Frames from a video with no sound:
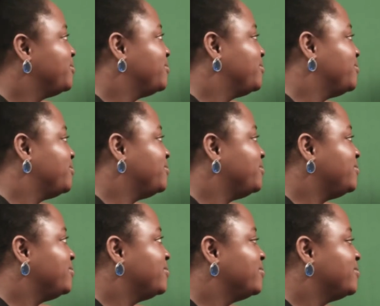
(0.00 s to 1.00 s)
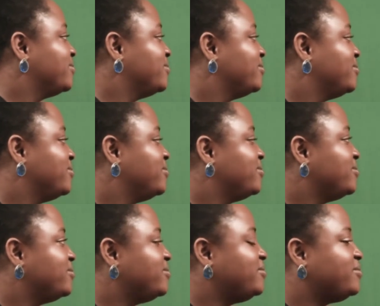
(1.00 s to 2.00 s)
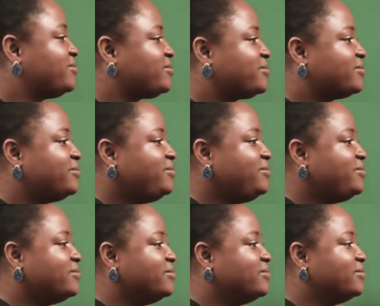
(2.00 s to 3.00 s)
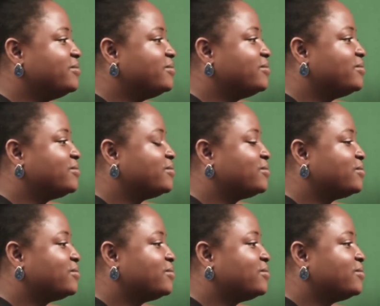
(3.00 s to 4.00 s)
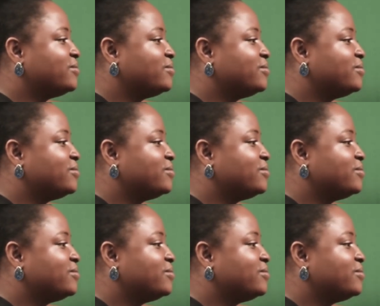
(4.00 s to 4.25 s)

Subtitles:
This person isn't speaking.